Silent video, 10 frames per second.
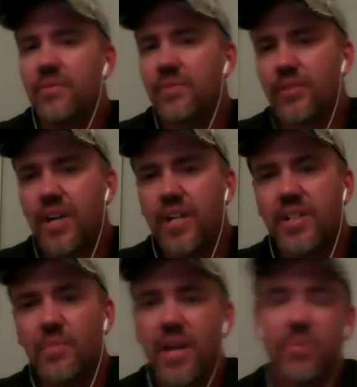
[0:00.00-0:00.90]
crash
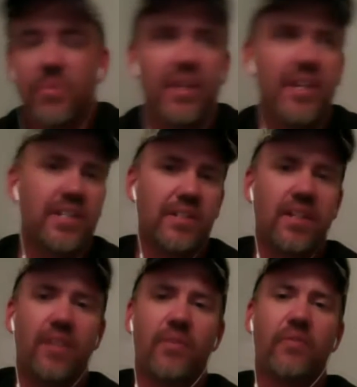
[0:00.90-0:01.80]
at my place. A
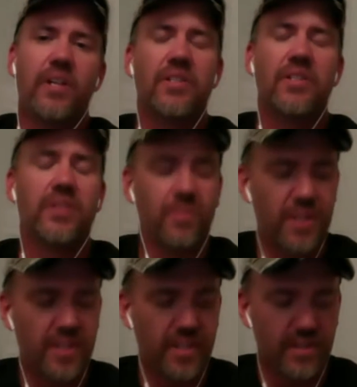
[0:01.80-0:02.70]
lot of our friends are going to
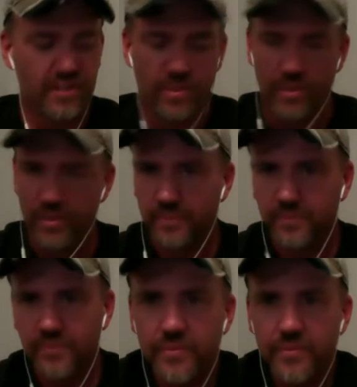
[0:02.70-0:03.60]
be there. Cool.
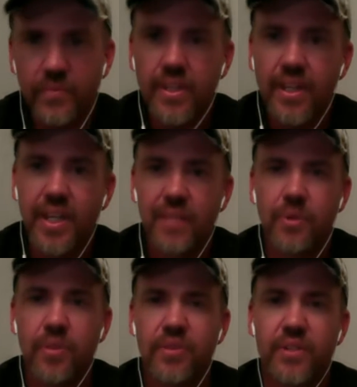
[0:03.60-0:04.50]
And
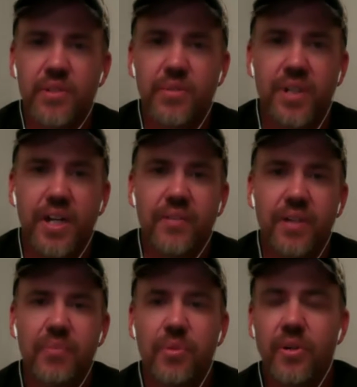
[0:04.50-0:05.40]
both of us were kind of
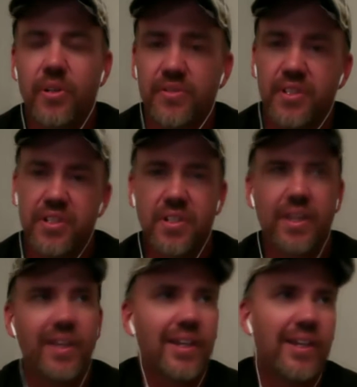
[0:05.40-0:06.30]
at a point of just
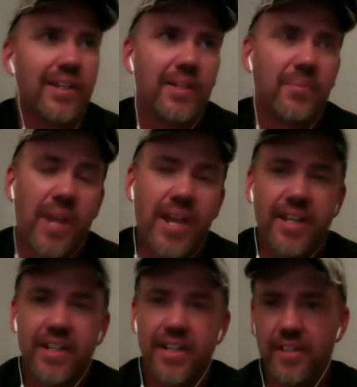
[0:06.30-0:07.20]

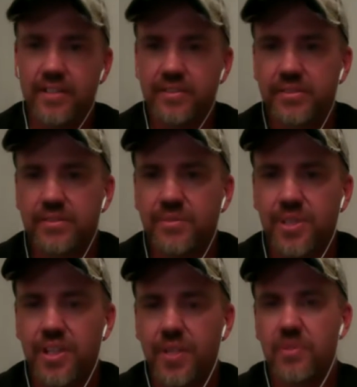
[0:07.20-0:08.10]
packing it in when
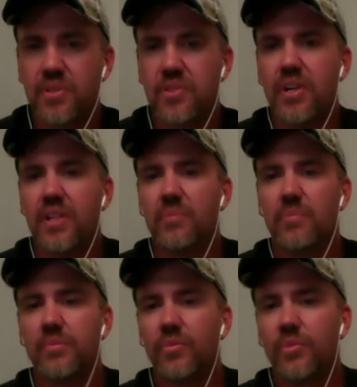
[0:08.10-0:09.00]
it comes to trying
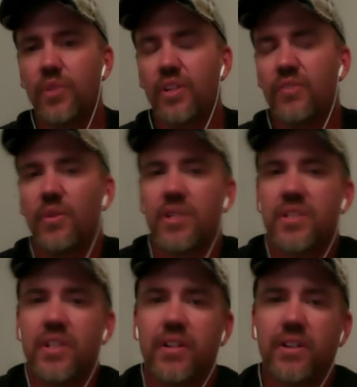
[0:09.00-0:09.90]
to really focus
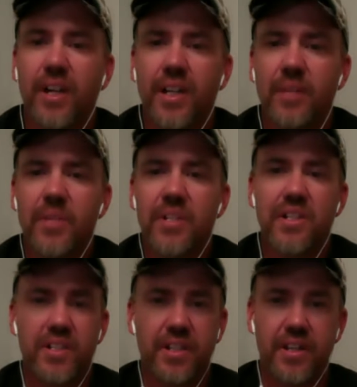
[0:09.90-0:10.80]
on our online
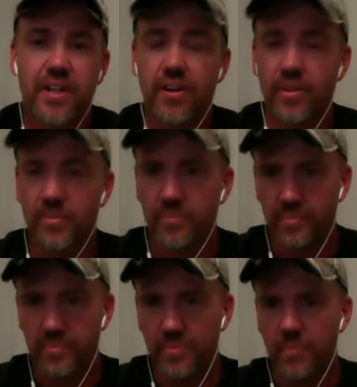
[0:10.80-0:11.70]
business and
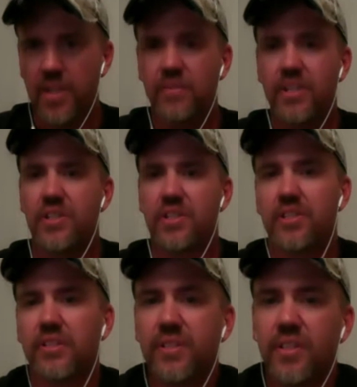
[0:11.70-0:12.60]
our big
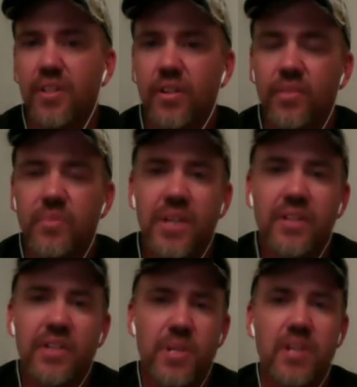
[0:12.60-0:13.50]
visions, of
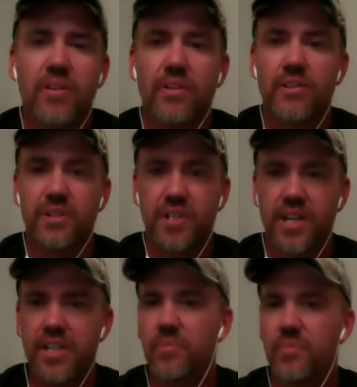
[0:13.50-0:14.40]
being speakers and
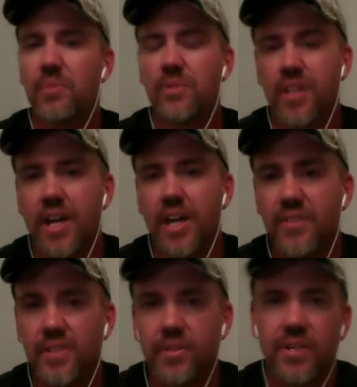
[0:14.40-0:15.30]
changing people's
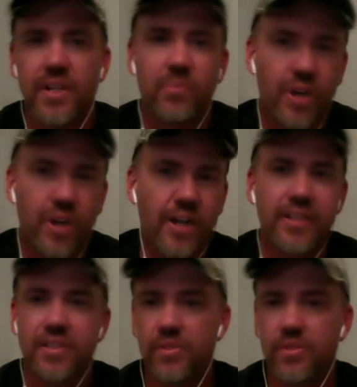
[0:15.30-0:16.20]
lives and creating
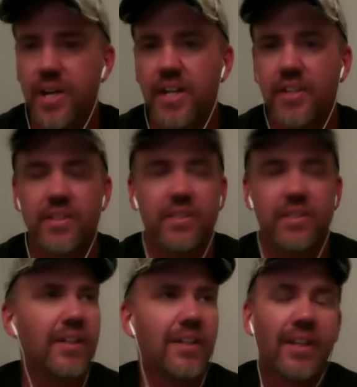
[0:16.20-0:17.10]
products and trainings and,
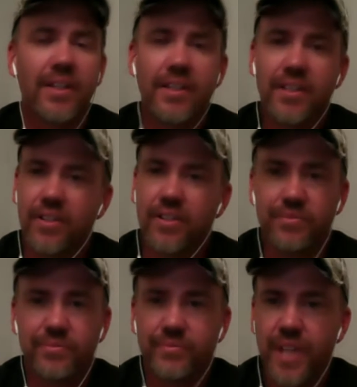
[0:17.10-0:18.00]

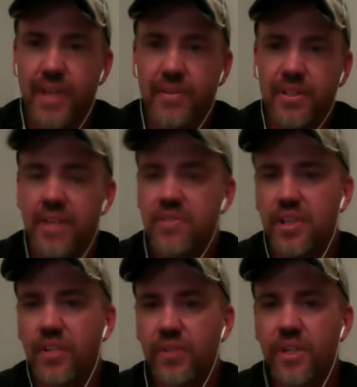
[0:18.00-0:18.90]
having
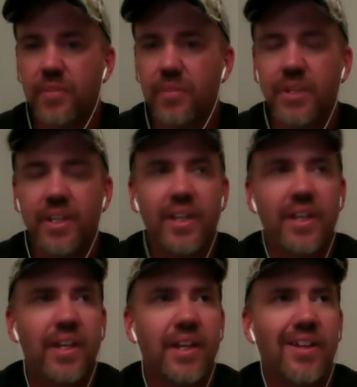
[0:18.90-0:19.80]
lifestyle freedom.
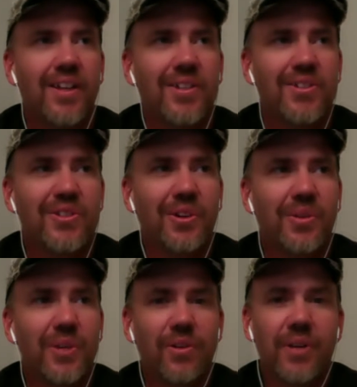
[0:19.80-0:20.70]

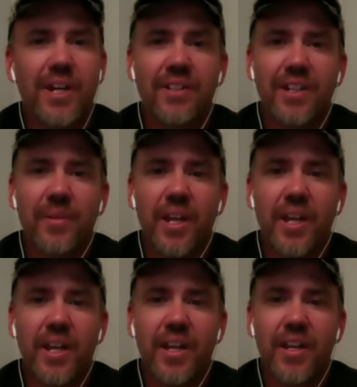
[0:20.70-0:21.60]
So we go down there,
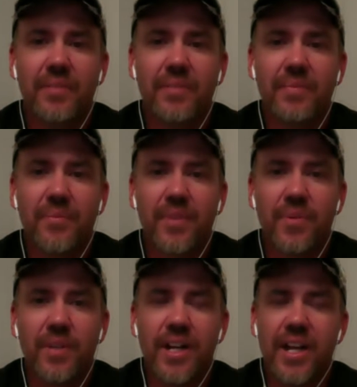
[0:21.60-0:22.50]
and
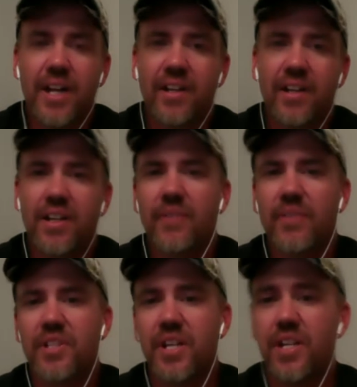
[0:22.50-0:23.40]
we kind of had a
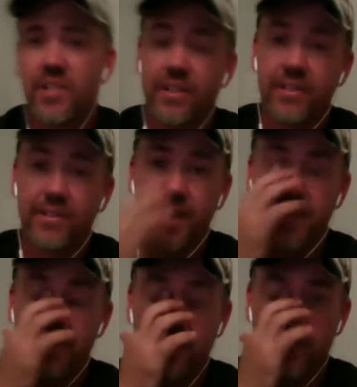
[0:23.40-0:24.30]
conversation,
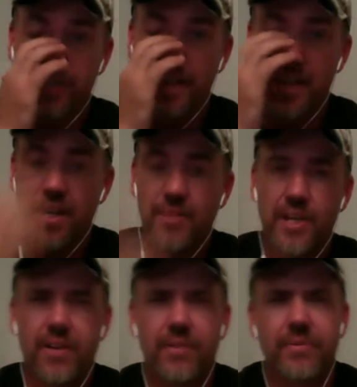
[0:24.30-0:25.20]
actually, because Eddie came
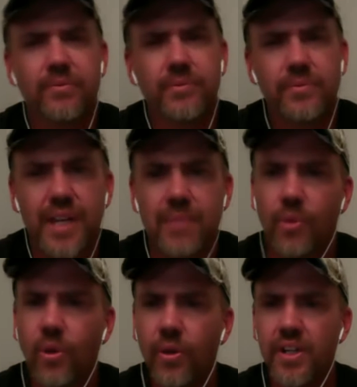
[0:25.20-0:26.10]
down
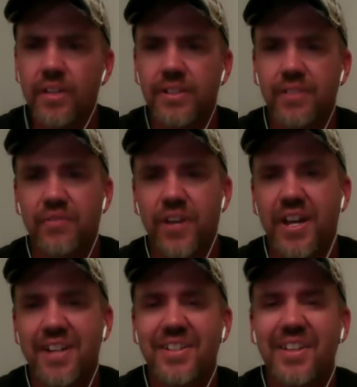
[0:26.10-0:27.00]
that morning. In
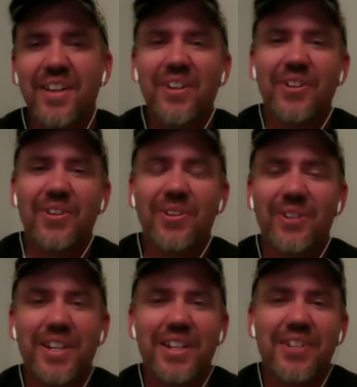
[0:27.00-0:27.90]
fact,
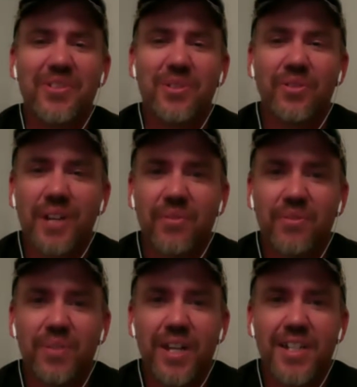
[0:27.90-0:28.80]
early, he drove down from
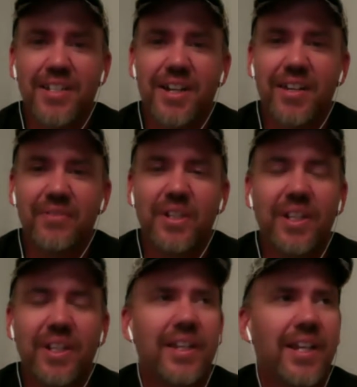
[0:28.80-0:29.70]
Flagstaff,
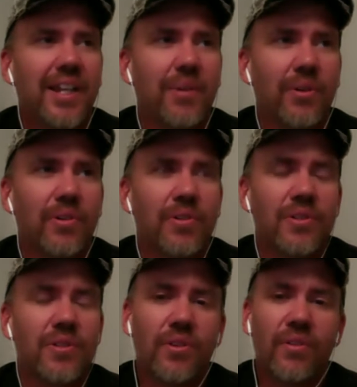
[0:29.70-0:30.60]
and we were
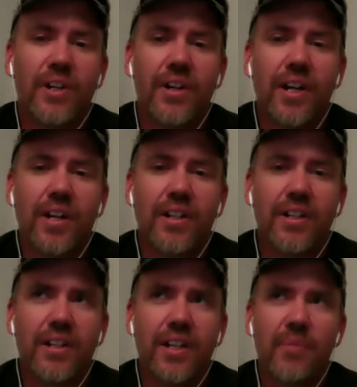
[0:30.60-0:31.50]
cruising over there, and
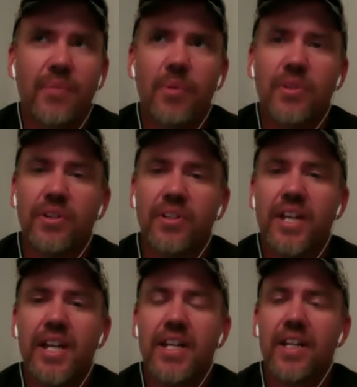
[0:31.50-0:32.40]
I remember turning to
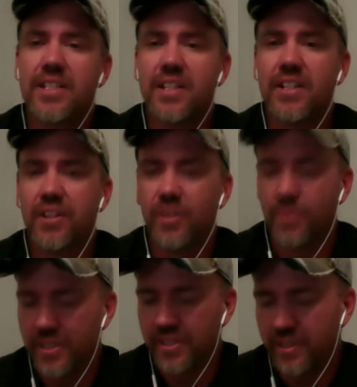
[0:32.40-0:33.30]
Eddie, and I said, you know
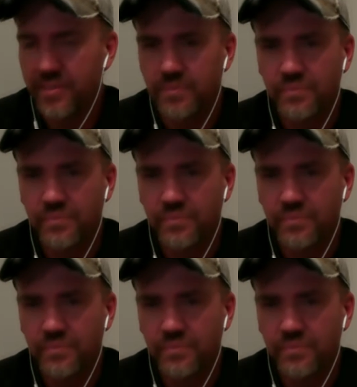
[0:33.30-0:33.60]
what, dude?